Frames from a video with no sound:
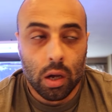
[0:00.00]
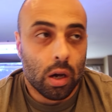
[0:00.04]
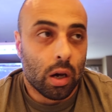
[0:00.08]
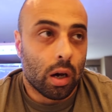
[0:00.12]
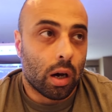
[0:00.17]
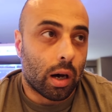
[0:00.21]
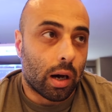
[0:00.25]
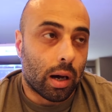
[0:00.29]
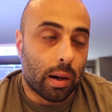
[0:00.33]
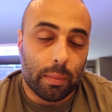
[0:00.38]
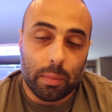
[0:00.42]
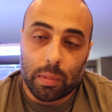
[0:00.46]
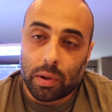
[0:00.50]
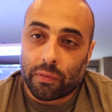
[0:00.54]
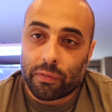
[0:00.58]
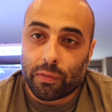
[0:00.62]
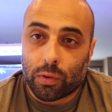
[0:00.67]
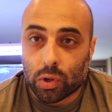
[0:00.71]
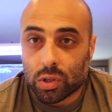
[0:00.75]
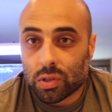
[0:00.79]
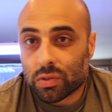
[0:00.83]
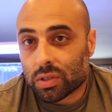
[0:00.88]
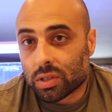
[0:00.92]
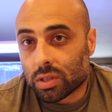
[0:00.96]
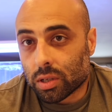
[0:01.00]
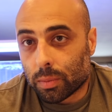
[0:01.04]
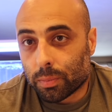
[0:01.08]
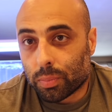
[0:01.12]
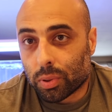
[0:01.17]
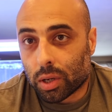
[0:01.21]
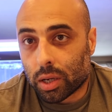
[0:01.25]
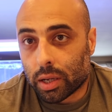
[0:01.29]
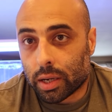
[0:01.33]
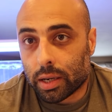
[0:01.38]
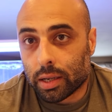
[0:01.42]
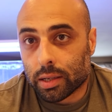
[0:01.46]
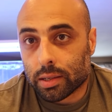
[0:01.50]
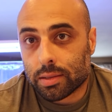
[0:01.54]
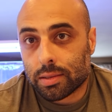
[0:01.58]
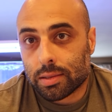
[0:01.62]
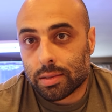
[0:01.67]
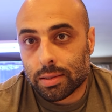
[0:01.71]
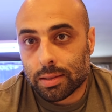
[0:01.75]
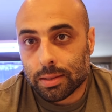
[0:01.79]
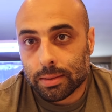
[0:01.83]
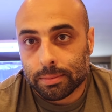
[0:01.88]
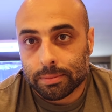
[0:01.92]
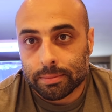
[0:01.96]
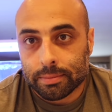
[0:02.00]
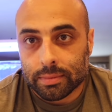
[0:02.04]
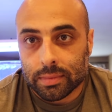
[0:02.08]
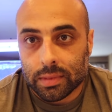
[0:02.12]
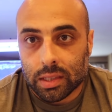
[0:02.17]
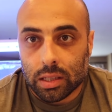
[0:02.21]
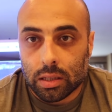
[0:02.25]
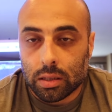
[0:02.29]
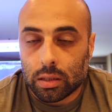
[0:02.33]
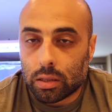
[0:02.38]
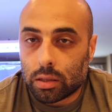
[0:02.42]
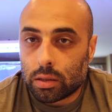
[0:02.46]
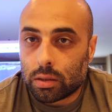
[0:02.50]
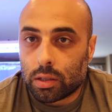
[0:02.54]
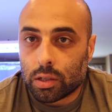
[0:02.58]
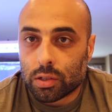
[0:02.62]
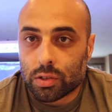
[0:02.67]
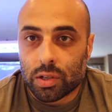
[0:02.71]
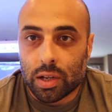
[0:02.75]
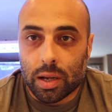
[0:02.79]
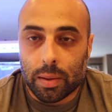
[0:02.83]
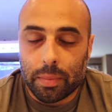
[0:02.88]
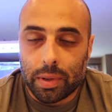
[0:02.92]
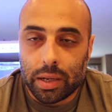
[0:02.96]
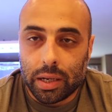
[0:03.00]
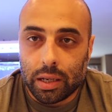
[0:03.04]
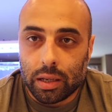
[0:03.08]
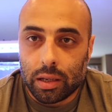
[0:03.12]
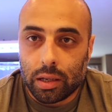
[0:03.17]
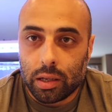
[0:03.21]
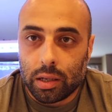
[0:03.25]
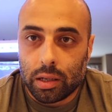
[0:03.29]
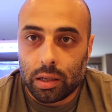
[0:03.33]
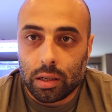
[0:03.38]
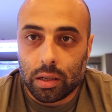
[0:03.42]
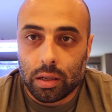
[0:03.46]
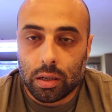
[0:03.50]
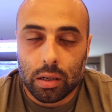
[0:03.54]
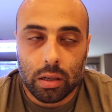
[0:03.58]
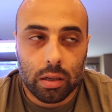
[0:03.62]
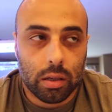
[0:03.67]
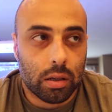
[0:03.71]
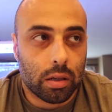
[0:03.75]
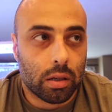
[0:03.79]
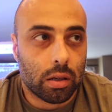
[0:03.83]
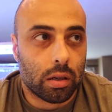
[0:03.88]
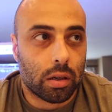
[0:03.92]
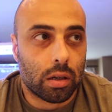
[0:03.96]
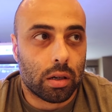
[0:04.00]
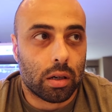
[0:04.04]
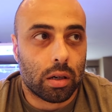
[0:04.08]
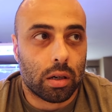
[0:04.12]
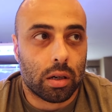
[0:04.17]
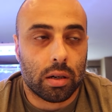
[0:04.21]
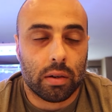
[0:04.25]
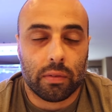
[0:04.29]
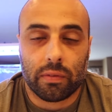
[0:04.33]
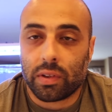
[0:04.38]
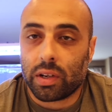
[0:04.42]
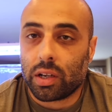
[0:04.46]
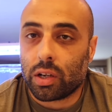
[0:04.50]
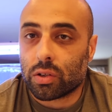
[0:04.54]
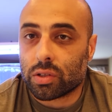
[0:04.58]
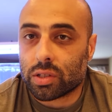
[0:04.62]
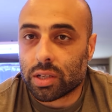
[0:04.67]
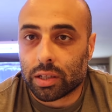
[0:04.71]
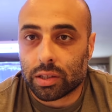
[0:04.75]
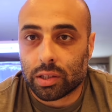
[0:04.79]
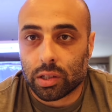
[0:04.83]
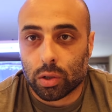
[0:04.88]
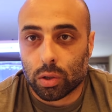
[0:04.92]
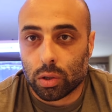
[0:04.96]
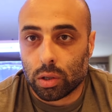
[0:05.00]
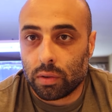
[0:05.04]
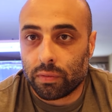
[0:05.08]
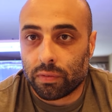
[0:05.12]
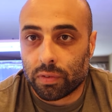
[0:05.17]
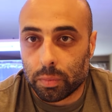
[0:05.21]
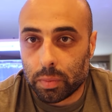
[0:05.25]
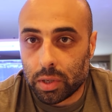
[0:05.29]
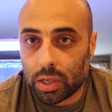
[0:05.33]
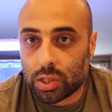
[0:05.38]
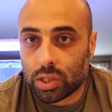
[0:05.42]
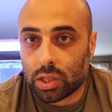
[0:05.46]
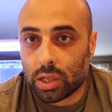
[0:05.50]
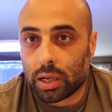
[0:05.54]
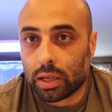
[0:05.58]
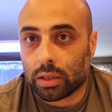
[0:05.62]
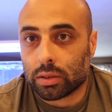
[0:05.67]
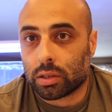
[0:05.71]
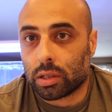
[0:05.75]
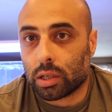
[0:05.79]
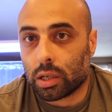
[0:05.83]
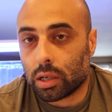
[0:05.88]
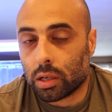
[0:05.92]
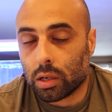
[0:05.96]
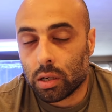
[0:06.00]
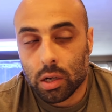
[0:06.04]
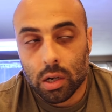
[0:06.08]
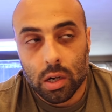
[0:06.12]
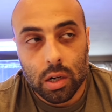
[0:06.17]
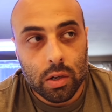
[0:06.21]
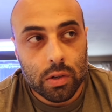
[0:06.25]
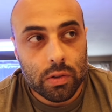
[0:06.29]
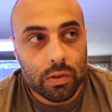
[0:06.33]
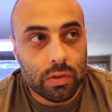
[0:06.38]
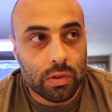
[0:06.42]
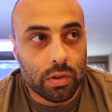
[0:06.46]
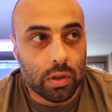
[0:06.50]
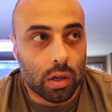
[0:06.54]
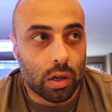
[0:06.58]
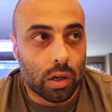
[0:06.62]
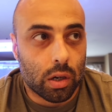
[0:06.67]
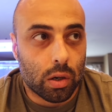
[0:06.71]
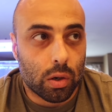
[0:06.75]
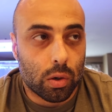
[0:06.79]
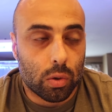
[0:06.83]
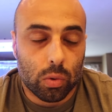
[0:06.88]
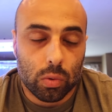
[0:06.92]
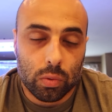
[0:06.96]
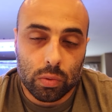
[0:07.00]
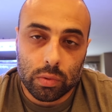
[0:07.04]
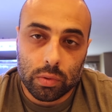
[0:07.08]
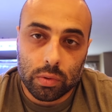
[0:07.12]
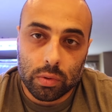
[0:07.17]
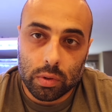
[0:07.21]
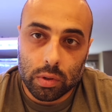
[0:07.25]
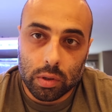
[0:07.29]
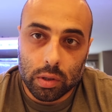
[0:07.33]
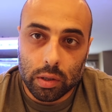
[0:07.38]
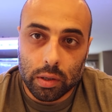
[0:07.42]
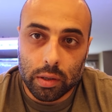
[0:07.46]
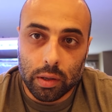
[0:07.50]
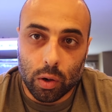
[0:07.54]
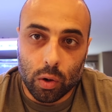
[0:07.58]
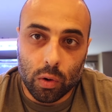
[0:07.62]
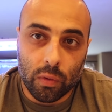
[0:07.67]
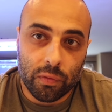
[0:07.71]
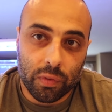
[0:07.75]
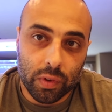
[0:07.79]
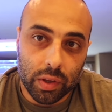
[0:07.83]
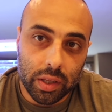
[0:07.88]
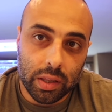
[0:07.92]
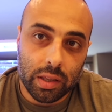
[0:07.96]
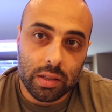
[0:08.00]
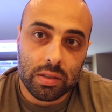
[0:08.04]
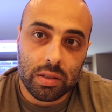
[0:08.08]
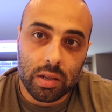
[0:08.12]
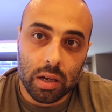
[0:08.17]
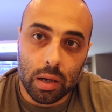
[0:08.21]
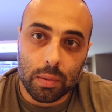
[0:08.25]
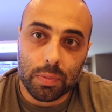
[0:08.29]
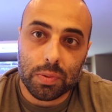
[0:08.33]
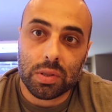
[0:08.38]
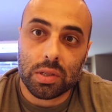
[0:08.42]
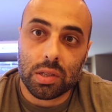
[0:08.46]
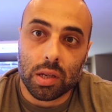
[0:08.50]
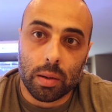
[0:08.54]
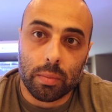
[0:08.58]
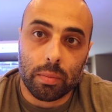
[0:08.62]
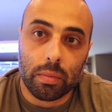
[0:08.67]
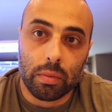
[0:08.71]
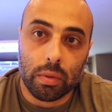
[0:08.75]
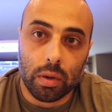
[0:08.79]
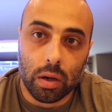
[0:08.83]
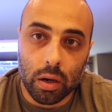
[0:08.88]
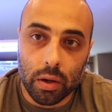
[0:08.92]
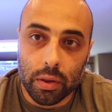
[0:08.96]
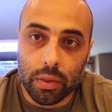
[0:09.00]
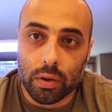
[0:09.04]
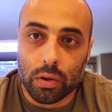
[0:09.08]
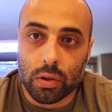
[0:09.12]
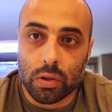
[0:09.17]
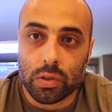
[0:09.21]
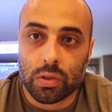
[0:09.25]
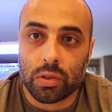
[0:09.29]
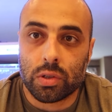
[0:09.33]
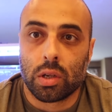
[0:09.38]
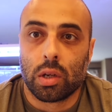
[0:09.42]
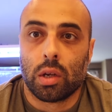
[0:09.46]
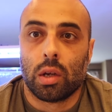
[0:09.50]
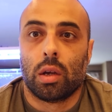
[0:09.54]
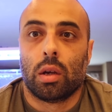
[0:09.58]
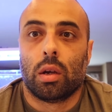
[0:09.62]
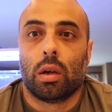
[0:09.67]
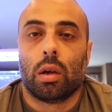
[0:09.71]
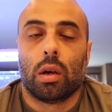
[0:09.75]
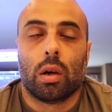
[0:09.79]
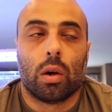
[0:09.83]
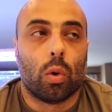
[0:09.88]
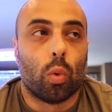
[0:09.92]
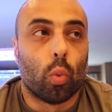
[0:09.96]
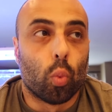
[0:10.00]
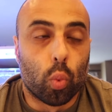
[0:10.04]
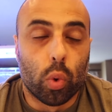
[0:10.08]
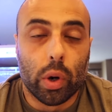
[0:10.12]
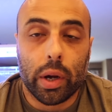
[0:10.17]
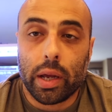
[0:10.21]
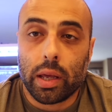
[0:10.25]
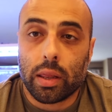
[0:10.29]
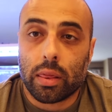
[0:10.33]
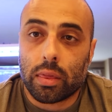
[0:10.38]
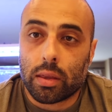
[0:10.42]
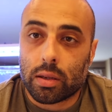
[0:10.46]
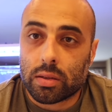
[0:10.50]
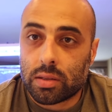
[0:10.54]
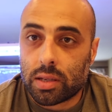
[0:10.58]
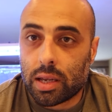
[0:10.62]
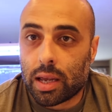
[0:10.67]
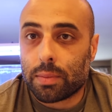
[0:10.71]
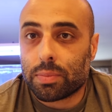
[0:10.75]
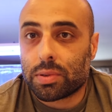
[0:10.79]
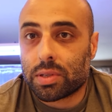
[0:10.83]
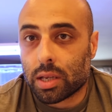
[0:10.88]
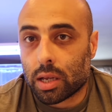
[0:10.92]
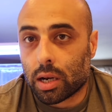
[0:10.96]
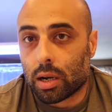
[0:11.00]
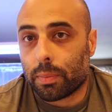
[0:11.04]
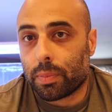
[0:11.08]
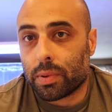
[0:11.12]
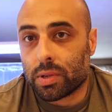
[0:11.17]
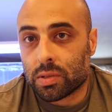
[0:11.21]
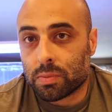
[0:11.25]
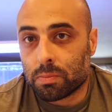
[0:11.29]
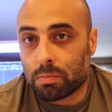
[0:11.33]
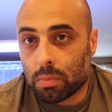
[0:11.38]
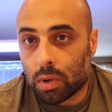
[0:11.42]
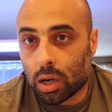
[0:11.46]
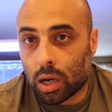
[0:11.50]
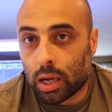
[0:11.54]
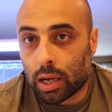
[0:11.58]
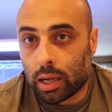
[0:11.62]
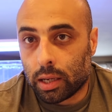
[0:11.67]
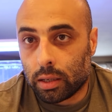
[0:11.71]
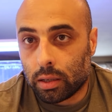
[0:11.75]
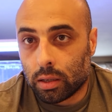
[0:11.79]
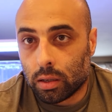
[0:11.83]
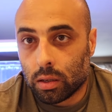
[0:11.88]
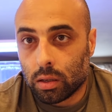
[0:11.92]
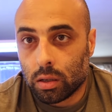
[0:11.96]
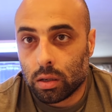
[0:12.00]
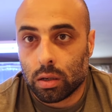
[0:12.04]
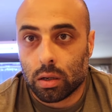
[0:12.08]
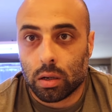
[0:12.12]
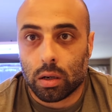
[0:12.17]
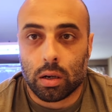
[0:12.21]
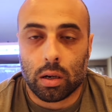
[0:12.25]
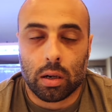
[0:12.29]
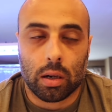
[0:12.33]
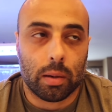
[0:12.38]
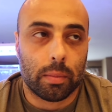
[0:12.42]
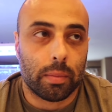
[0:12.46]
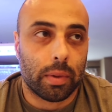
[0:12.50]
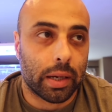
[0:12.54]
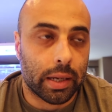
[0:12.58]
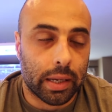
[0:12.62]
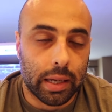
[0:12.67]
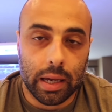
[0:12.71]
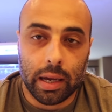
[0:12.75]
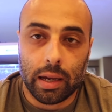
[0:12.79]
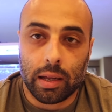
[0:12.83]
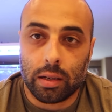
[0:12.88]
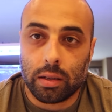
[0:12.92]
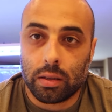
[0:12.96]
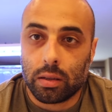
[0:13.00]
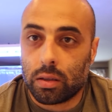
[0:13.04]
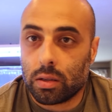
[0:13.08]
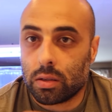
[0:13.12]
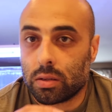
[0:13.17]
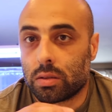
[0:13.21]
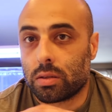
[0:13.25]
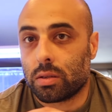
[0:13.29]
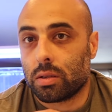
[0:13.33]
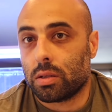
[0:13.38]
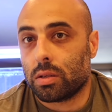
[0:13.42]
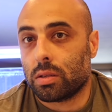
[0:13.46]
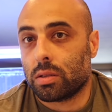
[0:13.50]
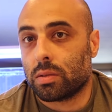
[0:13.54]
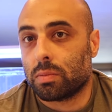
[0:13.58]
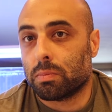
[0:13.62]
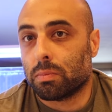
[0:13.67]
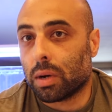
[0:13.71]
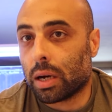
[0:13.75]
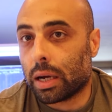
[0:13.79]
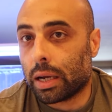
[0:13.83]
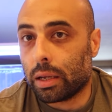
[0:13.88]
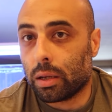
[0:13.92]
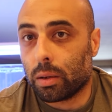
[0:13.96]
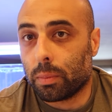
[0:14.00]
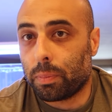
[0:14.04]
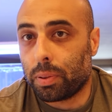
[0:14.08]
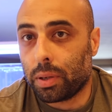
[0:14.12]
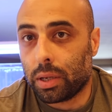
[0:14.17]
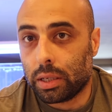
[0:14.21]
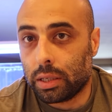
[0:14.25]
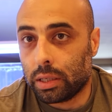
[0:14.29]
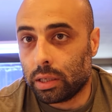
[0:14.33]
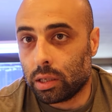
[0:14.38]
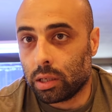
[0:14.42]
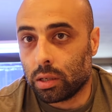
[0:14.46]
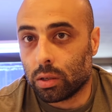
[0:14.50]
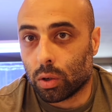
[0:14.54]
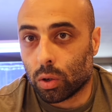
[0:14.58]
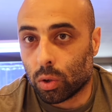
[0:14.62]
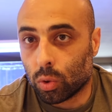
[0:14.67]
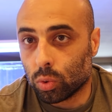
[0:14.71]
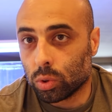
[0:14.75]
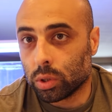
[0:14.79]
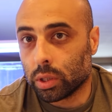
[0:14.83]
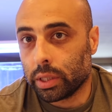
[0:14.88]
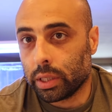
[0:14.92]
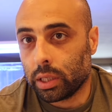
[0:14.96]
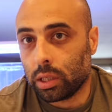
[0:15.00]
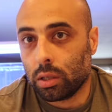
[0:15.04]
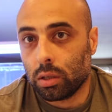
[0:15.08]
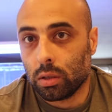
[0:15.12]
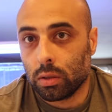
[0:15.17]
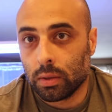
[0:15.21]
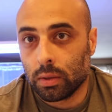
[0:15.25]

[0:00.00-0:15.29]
Of course, for some products, there's not many videos out there or information out there. So hopefully this helps some others with the same setup as mine. Again, this is my opinion only.